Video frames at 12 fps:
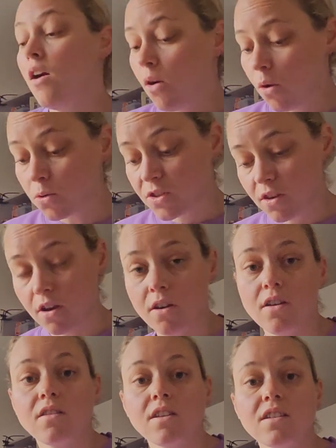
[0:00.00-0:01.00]

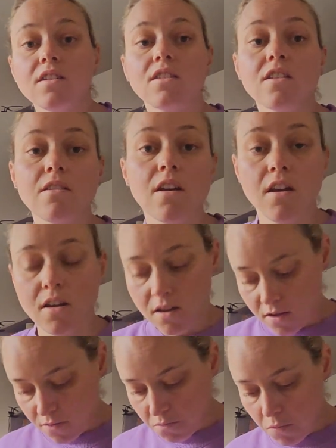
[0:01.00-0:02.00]
Also, this is
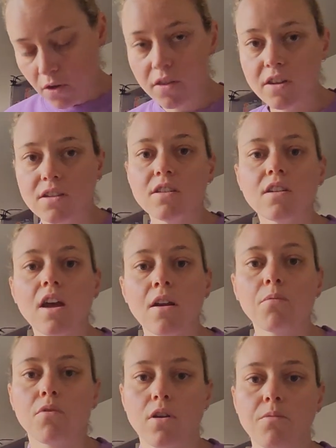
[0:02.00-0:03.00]
an
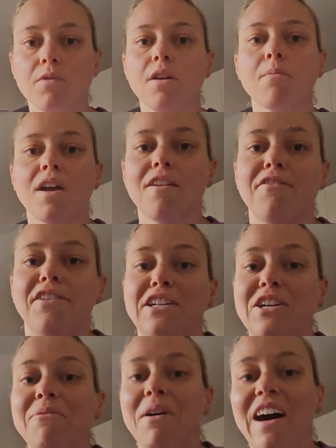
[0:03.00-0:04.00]
appropriate amount of
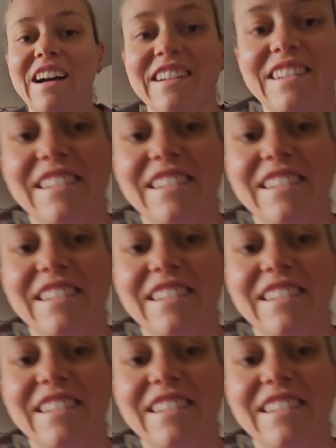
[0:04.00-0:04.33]
Vegemite.